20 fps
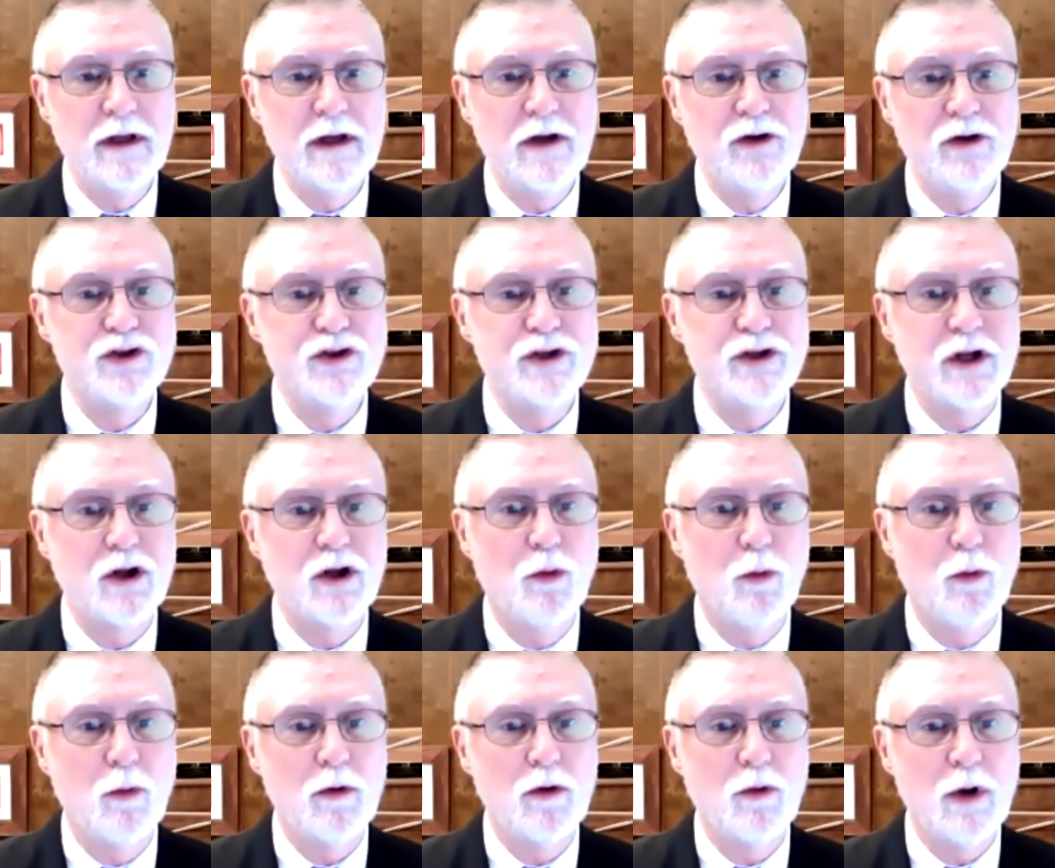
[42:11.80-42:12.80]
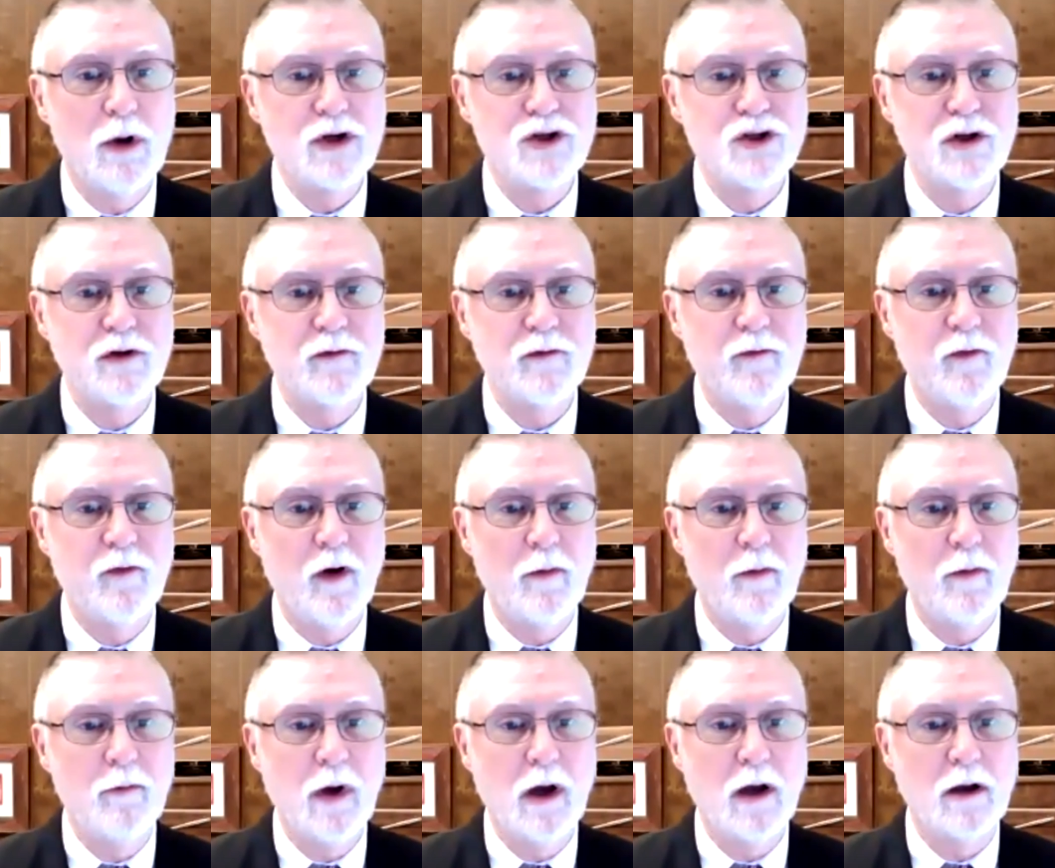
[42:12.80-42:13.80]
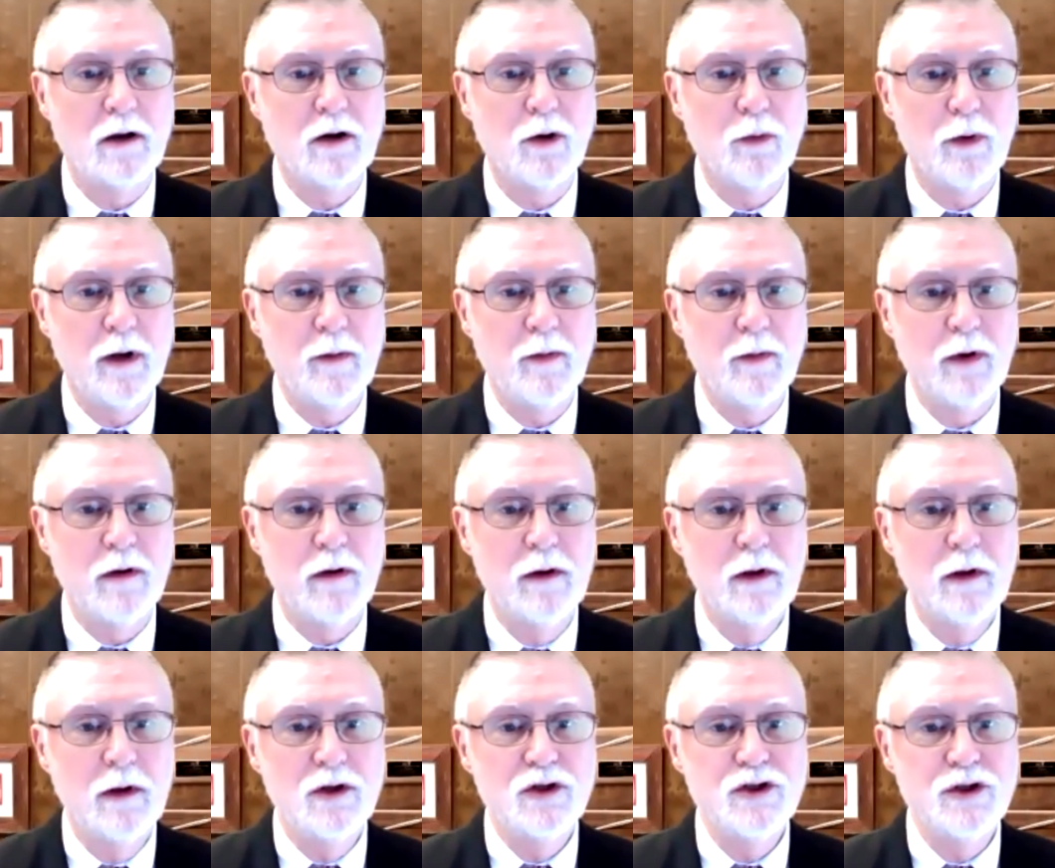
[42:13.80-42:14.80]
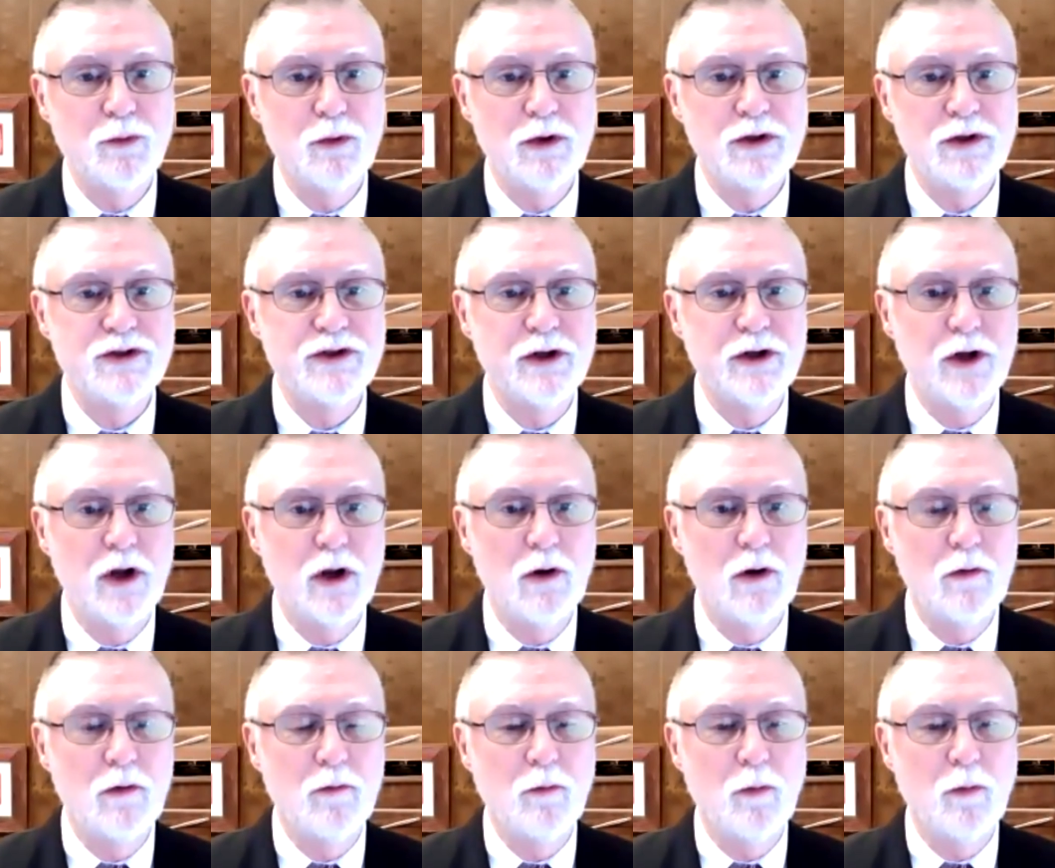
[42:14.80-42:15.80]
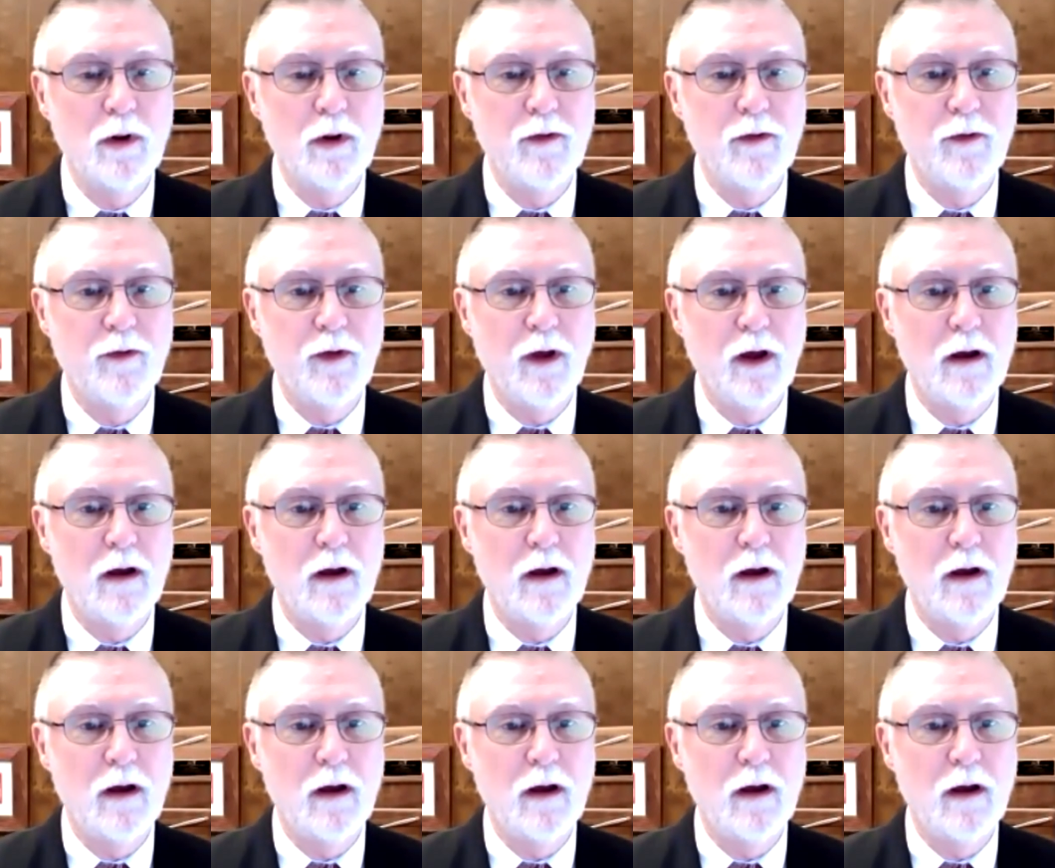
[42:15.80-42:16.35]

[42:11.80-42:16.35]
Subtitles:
Interesting question from Karima. She wants to know, with